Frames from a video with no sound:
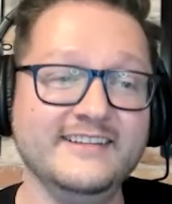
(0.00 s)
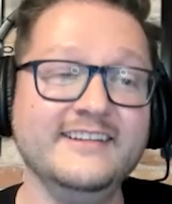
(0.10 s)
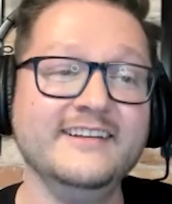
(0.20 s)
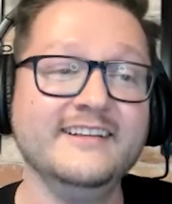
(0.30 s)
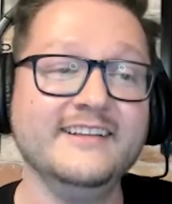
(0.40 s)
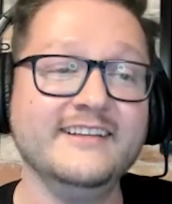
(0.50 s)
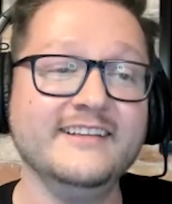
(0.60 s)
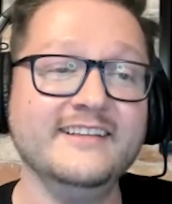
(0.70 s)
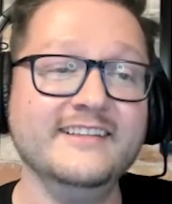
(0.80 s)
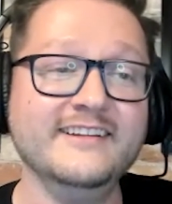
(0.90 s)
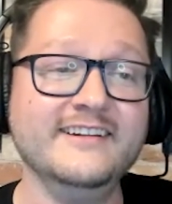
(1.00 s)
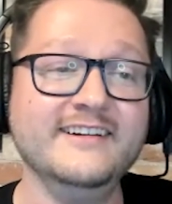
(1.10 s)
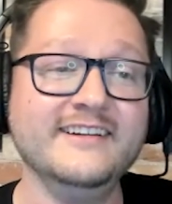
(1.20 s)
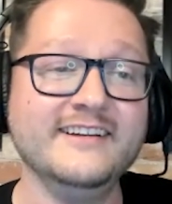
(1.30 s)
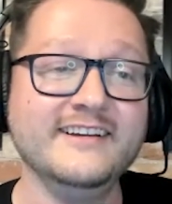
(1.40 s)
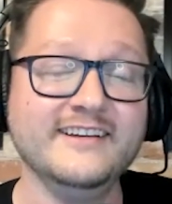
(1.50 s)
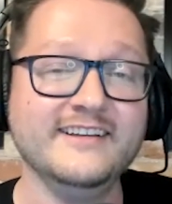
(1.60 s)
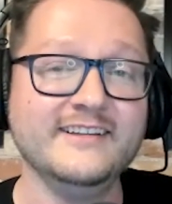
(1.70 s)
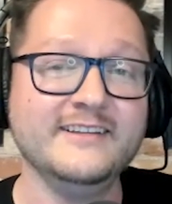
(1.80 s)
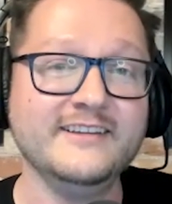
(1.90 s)

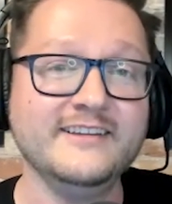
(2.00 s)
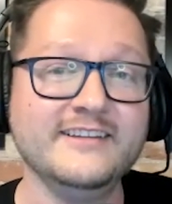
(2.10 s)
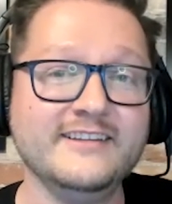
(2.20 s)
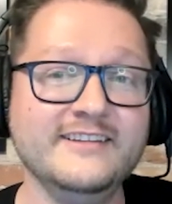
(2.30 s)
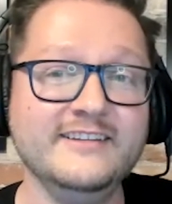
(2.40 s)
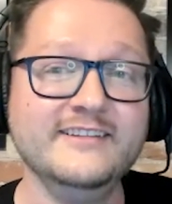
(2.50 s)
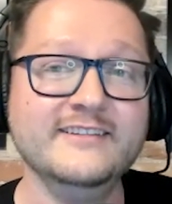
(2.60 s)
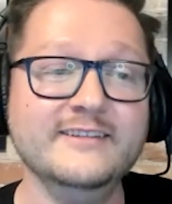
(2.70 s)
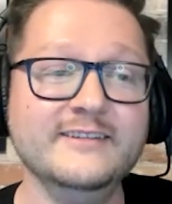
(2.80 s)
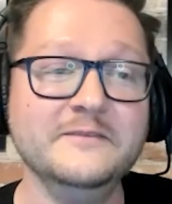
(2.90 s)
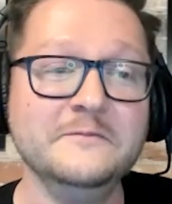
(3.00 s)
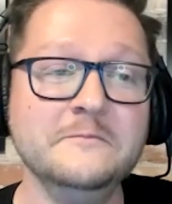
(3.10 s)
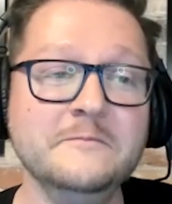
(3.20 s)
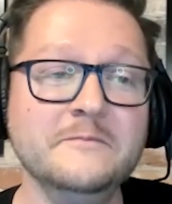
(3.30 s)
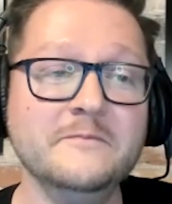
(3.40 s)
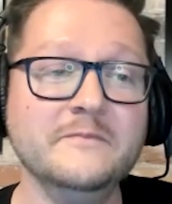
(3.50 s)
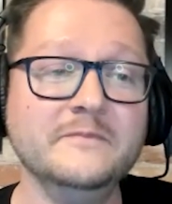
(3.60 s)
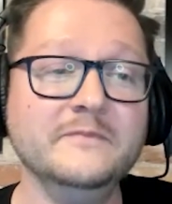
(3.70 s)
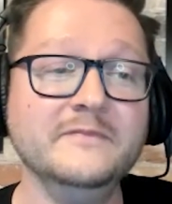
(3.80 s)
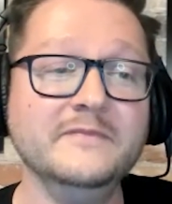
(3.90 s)

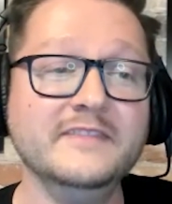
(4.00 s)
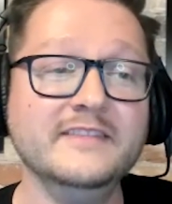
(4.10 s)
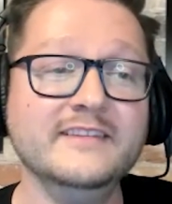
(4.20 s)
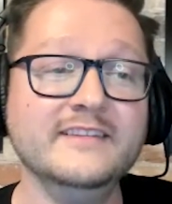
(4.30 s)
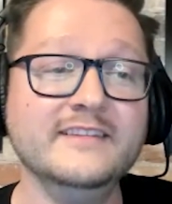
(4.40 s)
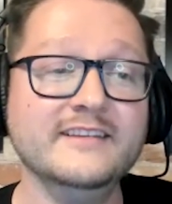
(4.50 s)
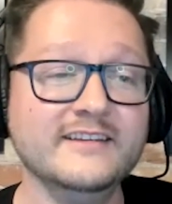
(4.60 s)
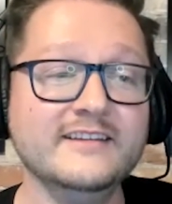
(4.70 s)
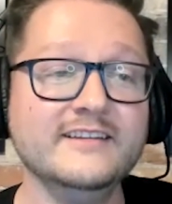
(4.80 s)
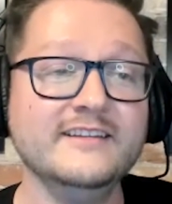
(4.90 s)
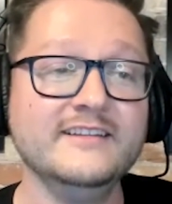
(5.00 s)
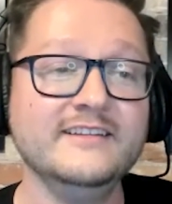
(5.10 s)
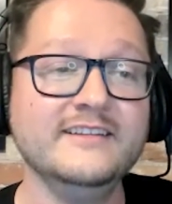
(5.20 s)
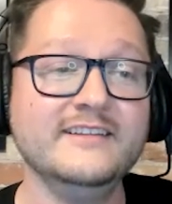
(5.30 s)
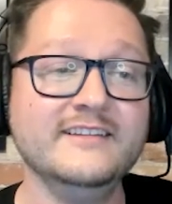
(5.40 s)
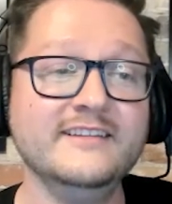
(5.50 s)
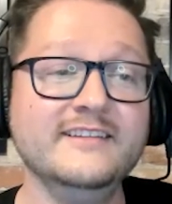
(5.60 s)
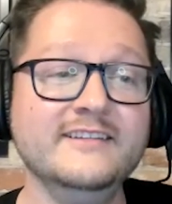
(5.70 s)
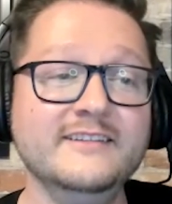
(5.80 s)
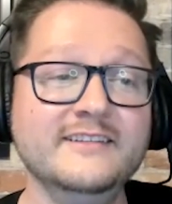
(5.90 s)

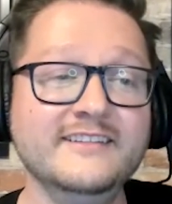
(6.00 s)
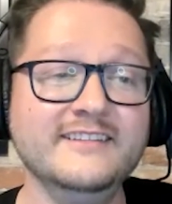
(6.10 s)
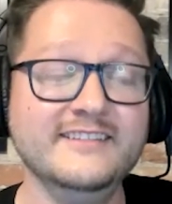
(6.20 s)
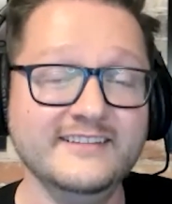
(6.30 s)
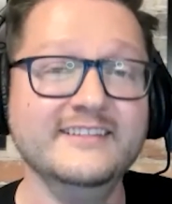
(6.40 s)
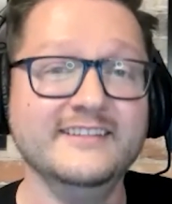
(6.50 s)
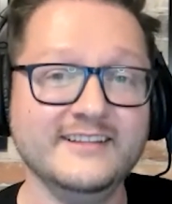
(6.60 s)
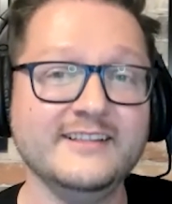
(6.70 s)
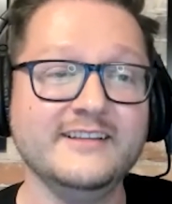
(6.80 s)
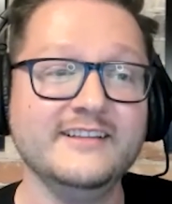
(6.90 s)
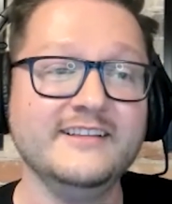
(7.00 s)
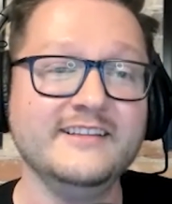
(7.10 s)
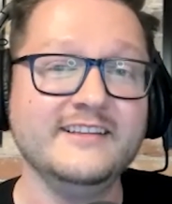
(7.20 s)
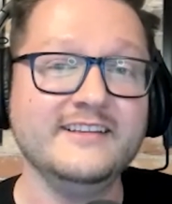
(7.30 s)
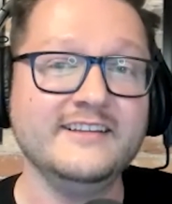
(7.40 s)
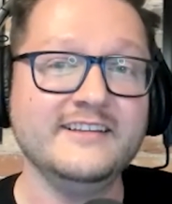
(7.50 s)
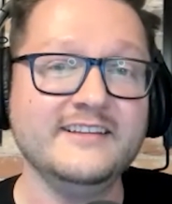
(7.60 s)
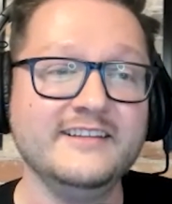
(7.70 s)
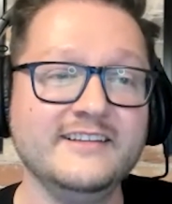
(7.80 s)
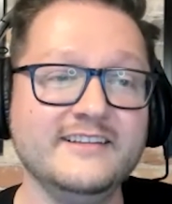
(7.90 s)
The person shown says nothing.